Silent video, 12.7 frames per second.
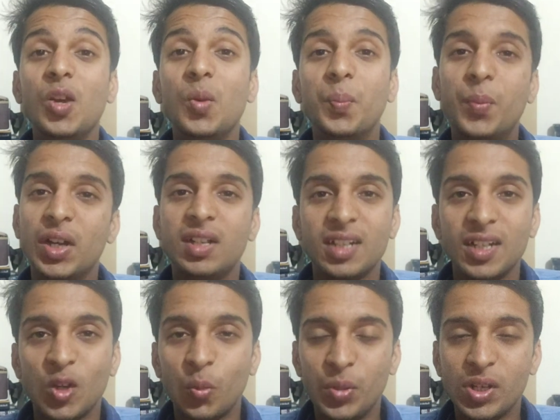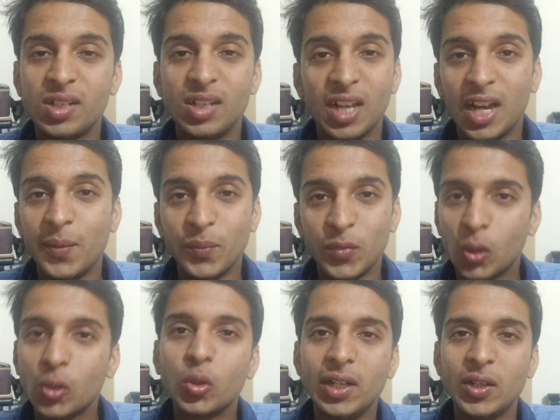but obviously I'm not
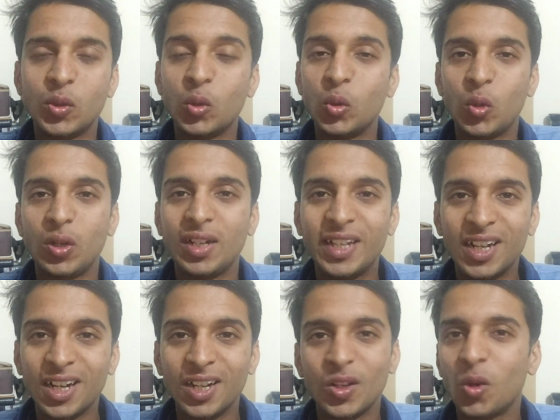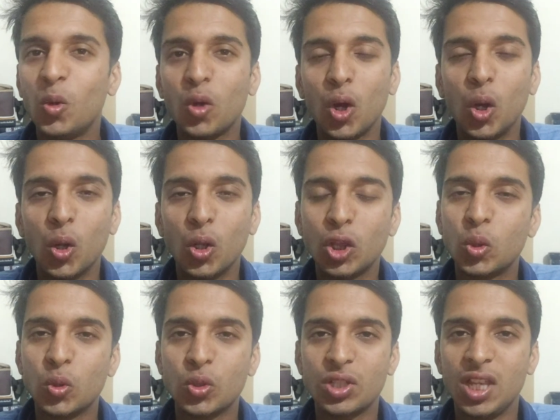going to conclude all
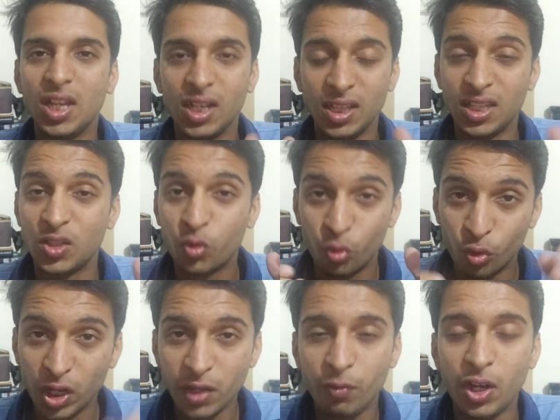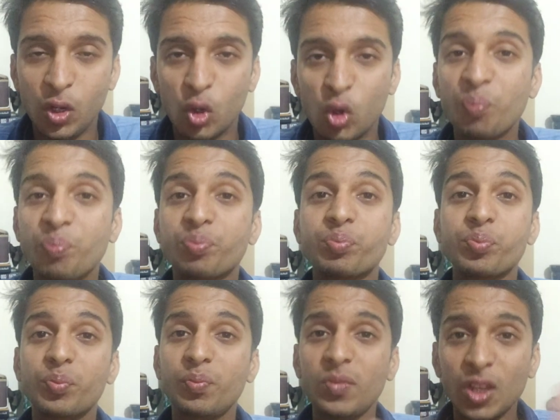those things in this one video,
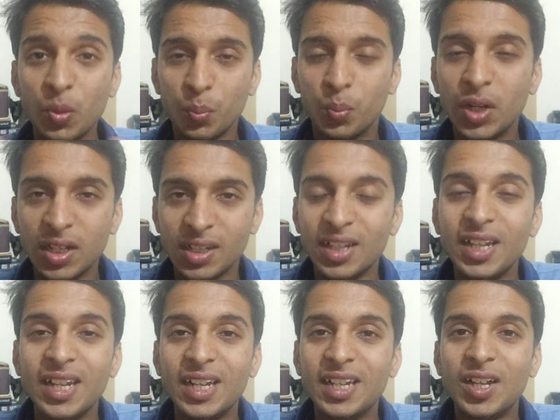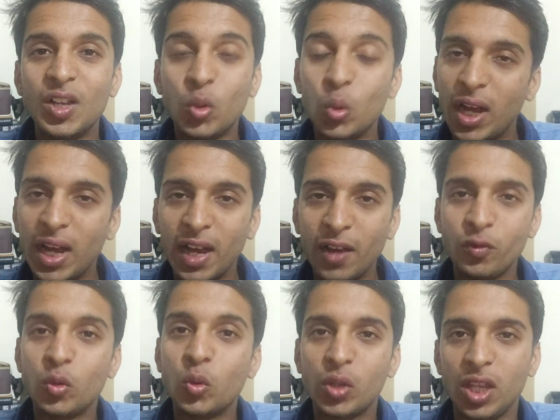but you have
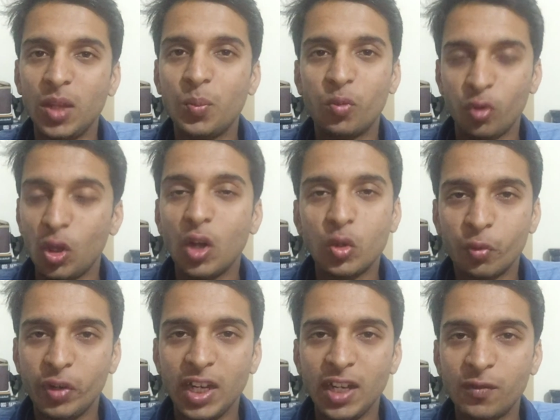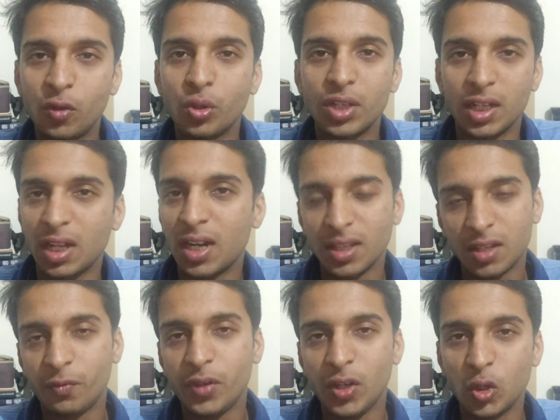to wait for that another
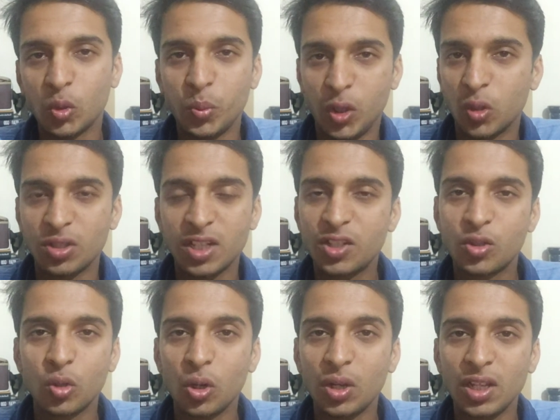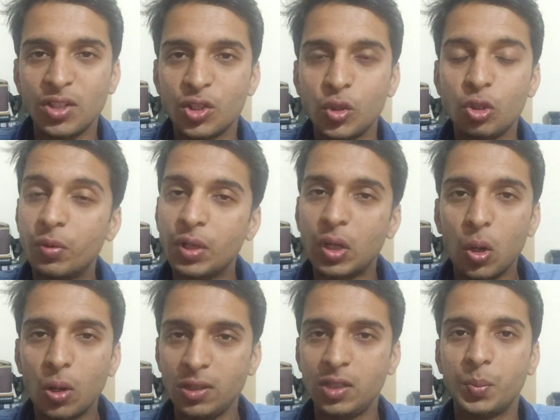video, because it's not easy to cover
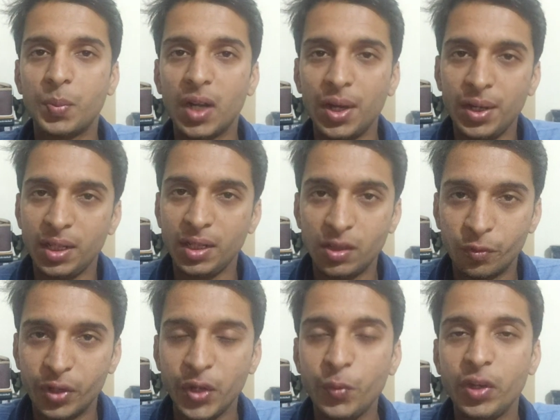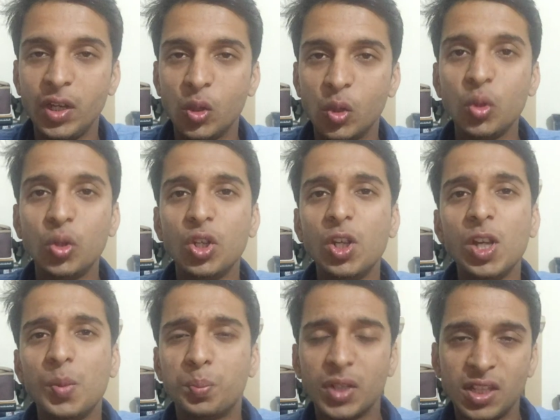all the part in the one video.
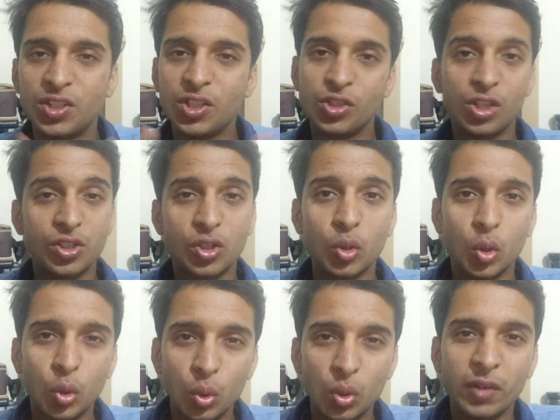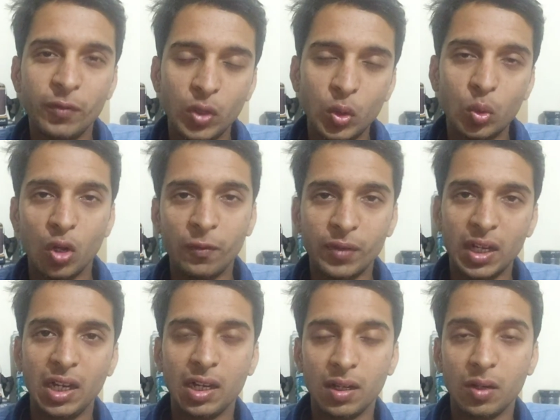But this is just an overview
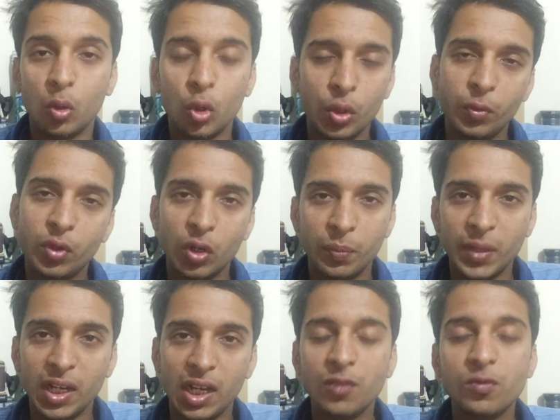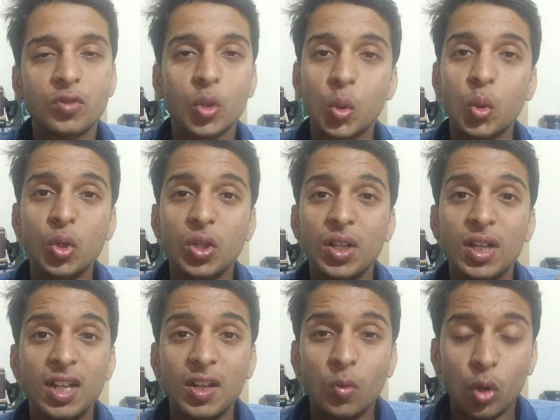of my life. So
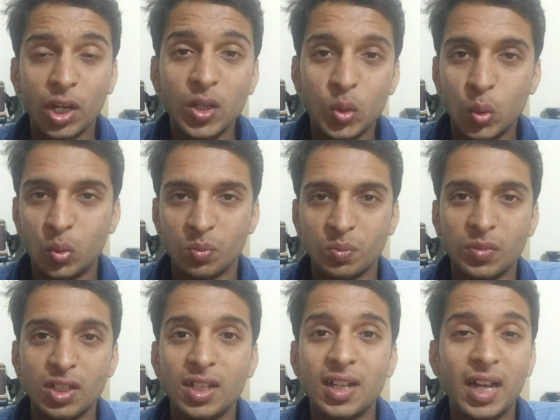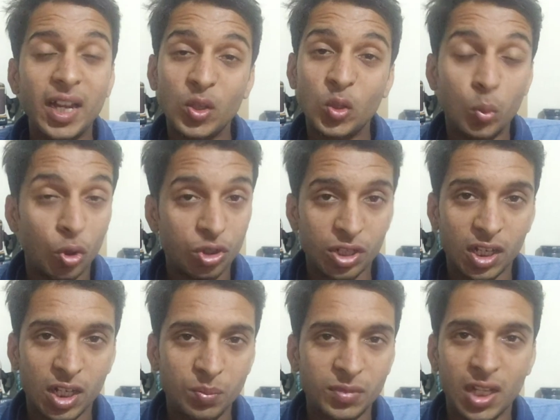what I do
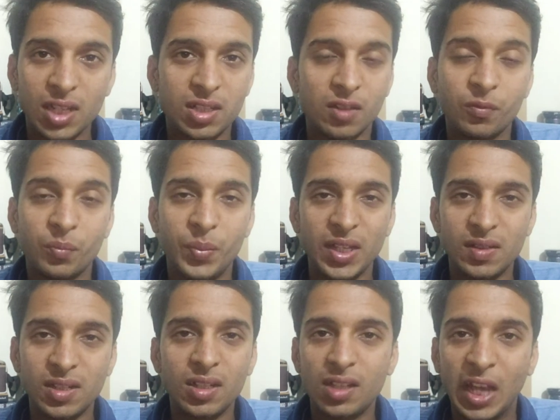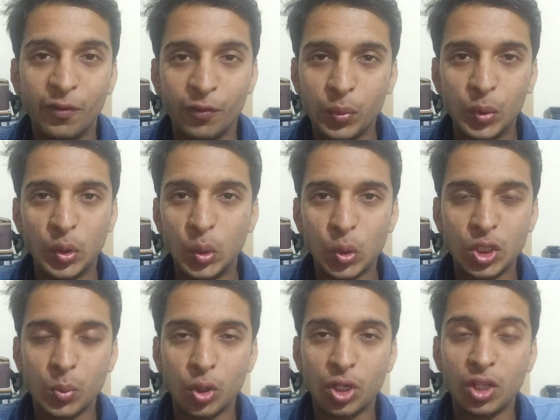Bookstagram, that's the basic, everyone knows
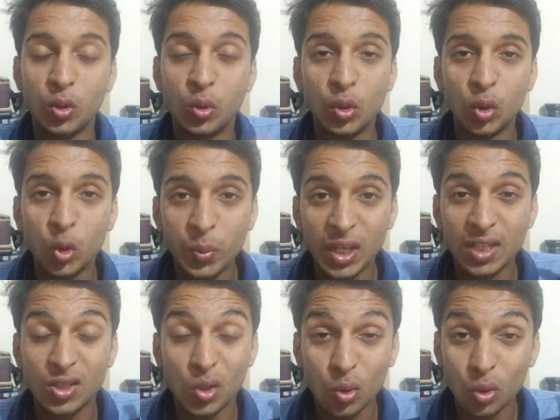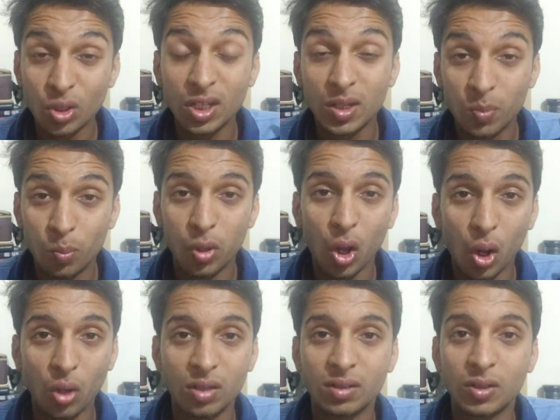about it. You know me as a
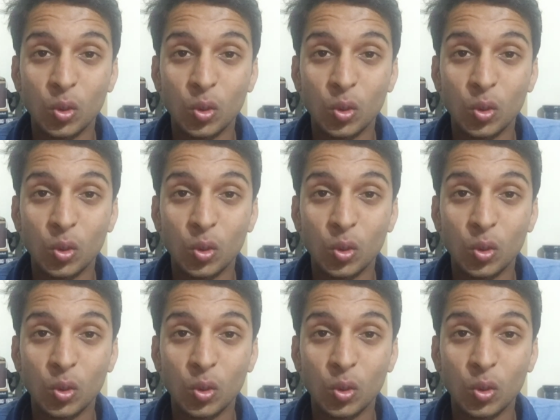Ronak_blog,